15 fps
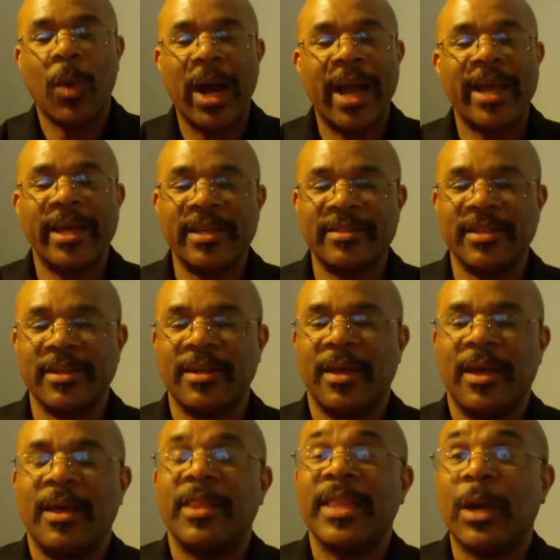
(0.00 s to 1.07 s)
Why is it
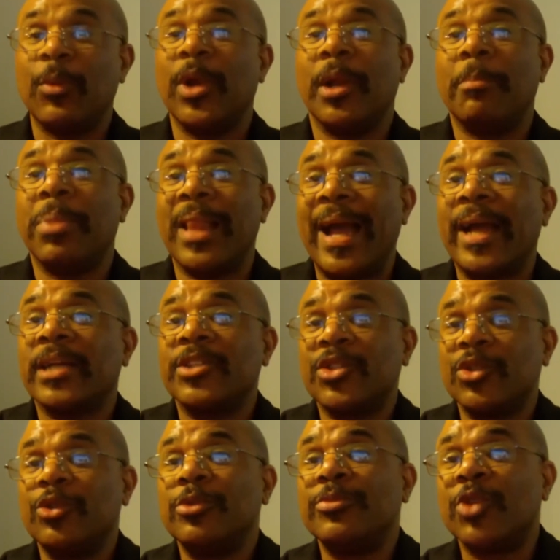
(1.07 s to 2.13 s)
that when a black
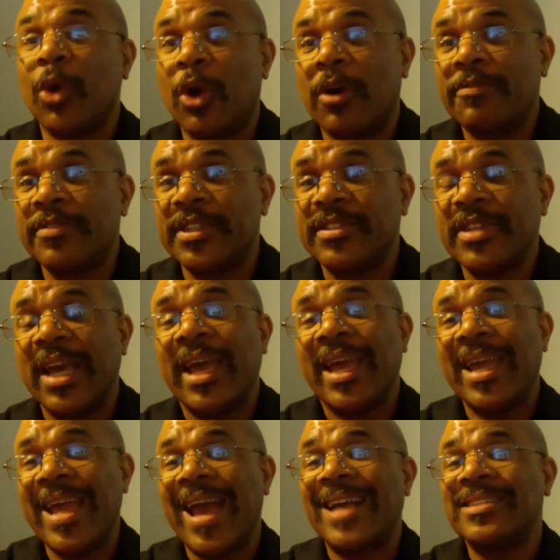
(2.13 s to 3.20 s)
assumes office,
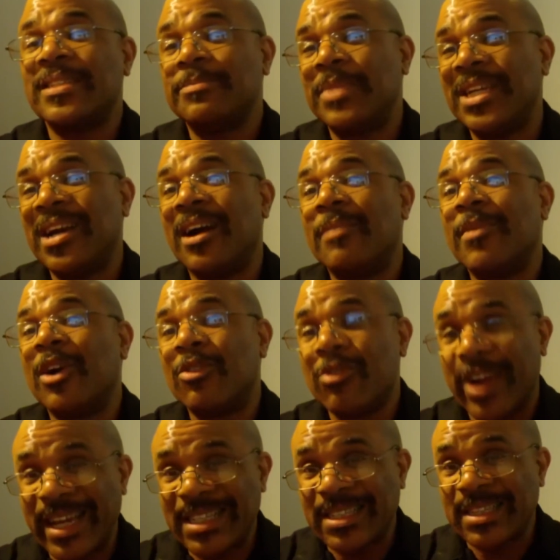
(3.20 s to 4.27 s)
he has to become a
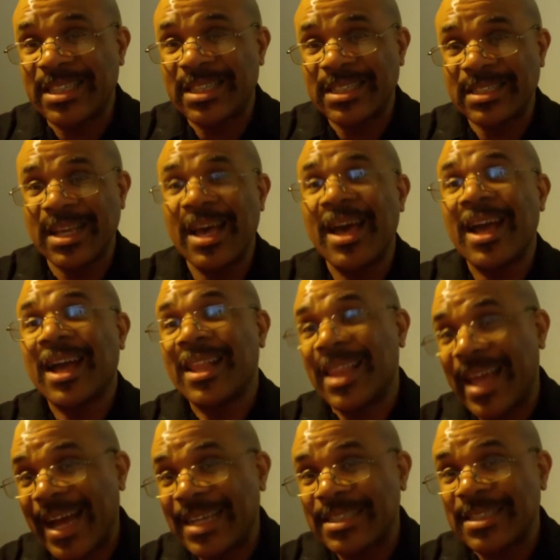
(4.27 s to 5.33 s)
raceless,
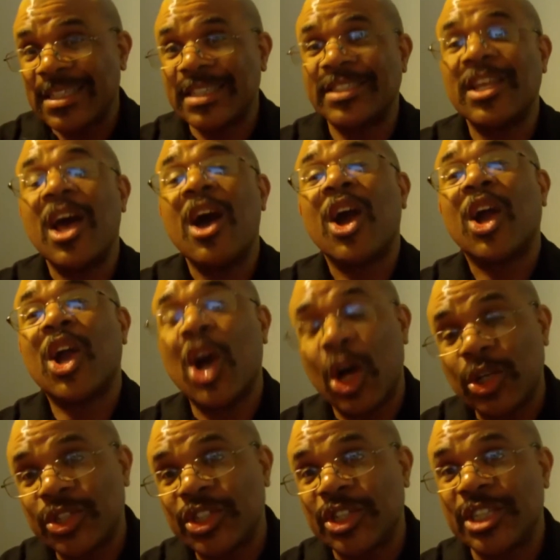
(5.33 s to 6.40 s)
classless,
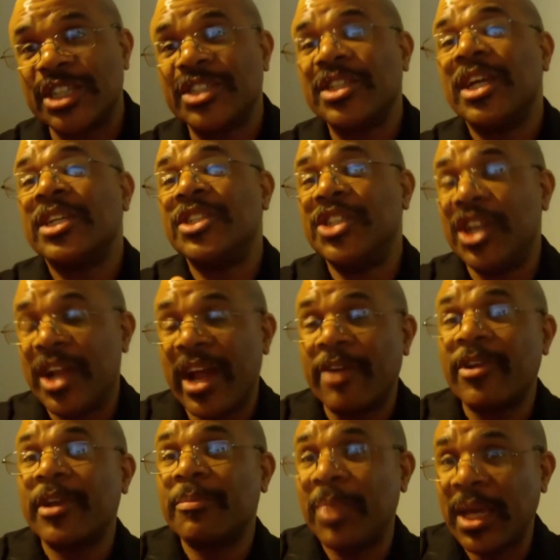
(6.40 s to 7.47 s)
cultureless,
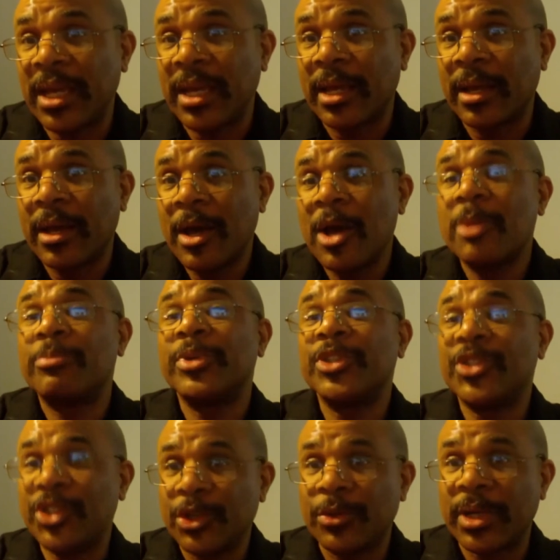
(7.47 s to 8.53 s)
generic being
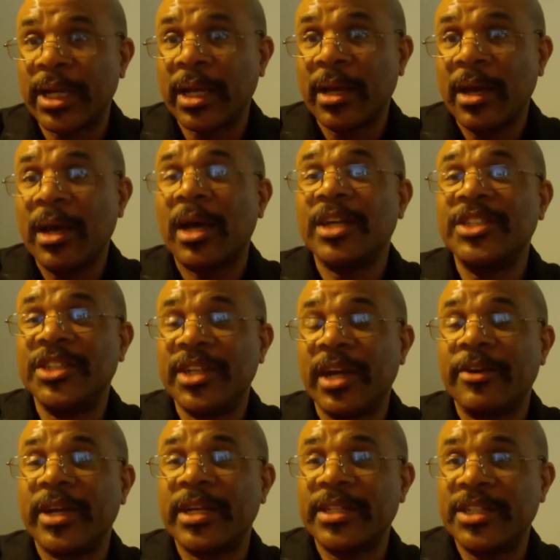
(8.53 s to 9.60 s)
pursuing a
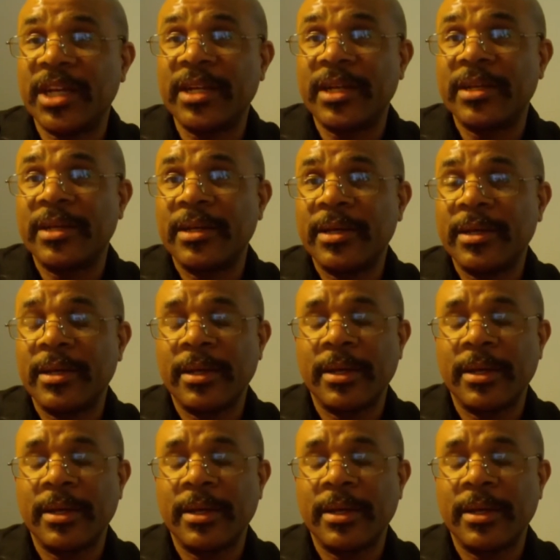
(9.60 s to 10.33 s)
generic agenda?